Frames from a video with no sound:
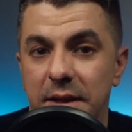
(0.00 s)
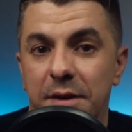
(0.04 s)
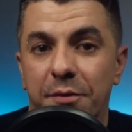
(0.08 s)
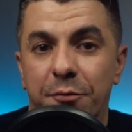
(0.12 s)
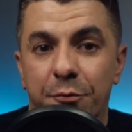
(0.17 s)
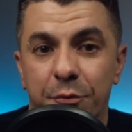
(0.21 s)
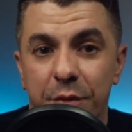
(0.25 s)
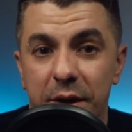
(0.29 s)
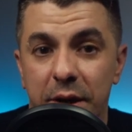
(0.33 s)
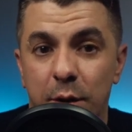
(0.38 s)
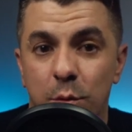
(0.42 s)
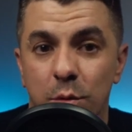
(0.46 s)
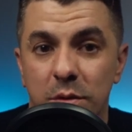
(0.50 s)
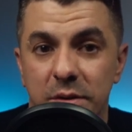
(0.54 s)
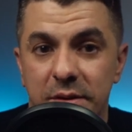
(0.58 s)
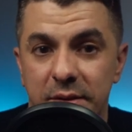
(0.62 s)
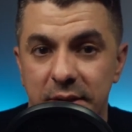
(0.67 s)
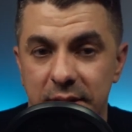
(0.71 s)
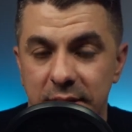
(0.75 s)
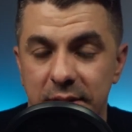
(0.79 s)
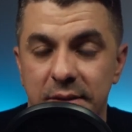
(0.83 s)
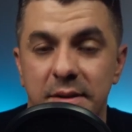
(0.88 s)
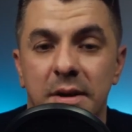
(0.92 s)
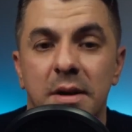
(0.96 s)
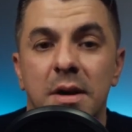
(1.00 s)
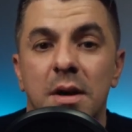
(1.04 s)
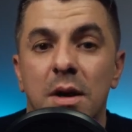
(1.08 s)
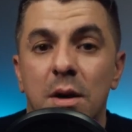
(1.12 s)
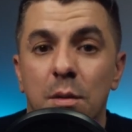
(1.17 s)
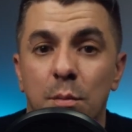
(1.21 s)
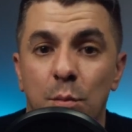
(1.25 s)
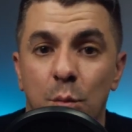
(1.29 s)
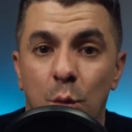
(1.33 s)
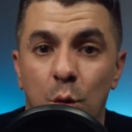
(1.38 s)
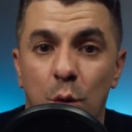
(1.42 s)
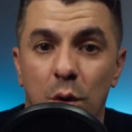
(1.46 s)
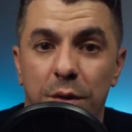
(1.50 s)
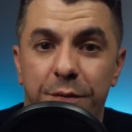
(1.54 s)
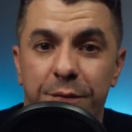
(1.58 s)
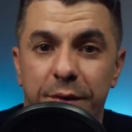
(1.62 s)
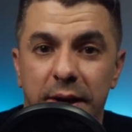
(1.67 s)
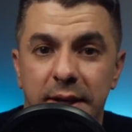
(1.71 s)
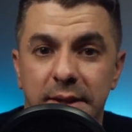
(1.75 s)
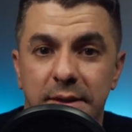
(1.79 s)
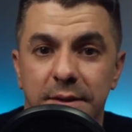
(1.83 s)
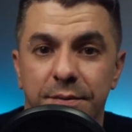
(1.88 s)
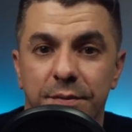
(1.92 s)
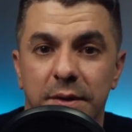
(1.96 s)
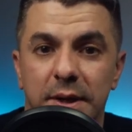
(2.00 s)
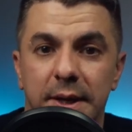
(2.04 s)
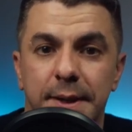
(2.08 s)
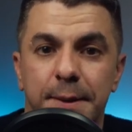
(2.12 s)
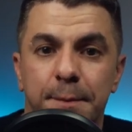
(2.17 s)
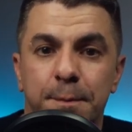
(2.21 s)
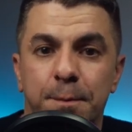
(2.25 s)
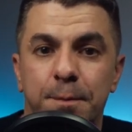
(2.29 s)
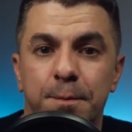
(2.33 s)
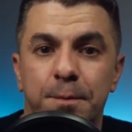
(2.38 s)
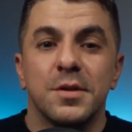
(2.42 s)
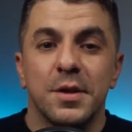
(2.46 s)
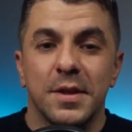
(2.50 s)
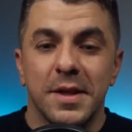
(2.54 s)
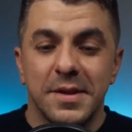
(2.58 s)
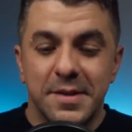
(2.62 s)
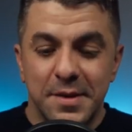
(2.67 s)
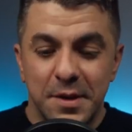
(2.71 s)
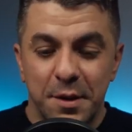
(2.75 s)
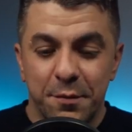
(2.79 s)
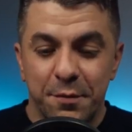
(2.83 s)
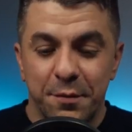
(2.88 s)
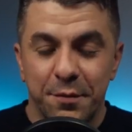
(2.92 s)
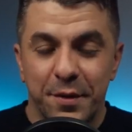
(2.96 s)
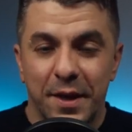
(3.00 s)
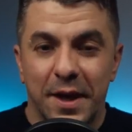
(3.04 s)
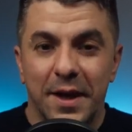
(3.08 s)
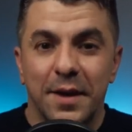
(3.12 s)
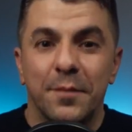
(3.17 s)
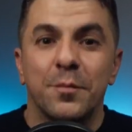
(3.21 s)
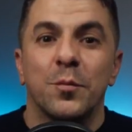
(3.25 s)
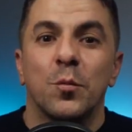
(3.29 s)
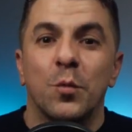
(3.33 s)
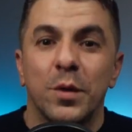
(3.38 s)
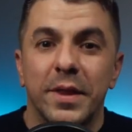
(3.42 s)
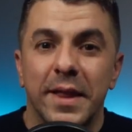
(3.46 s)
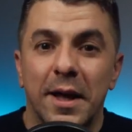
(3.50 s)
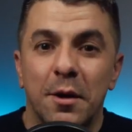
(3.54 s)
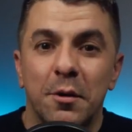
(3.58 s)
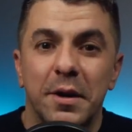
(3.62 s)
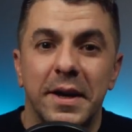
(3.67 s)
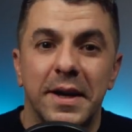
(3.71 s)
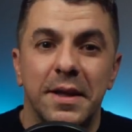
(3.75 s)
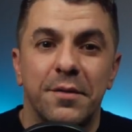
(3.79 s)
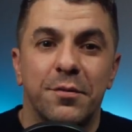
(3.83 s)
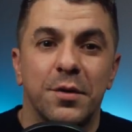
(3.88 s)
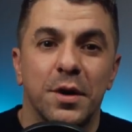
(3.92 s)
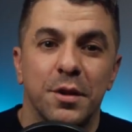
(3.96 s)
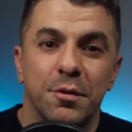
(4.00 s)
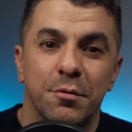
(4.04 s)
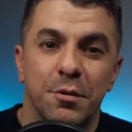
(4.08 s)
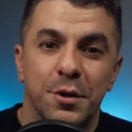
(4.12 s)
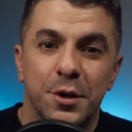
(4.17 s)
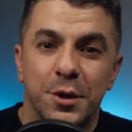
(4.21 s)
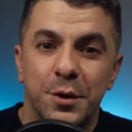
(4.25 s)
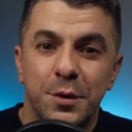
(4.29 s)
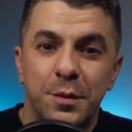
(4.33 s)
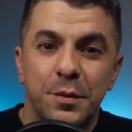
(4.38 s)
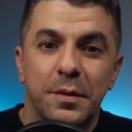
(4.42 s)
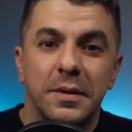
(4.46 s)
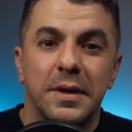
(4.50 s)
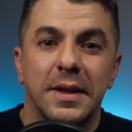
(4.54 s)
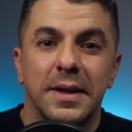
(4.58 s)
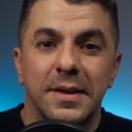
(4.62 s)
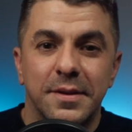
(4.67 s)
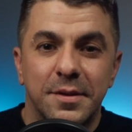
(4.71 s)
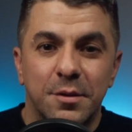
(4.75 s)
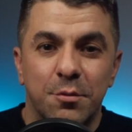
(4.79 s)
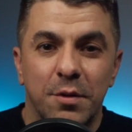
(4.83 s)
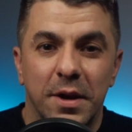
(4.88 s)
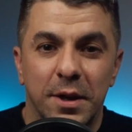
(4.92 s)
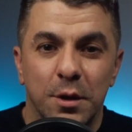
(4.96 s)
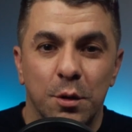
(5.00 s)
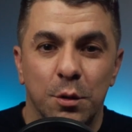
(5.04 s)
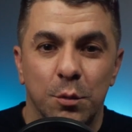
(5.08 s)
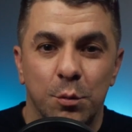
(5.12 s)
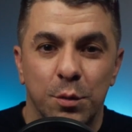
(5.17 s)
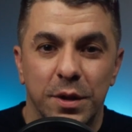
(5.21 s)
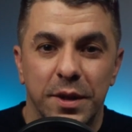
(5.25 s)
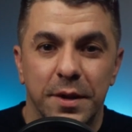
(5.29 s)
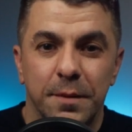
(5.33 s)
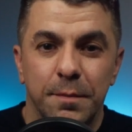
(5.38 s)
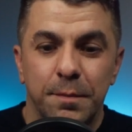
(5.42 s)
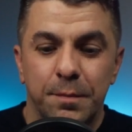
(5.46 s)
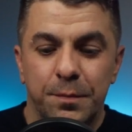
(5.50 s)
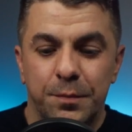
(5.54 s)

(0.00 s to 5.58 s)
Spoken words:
frequencies, more effectively. So that's enough of that. Without any further ado, let's crack on with it.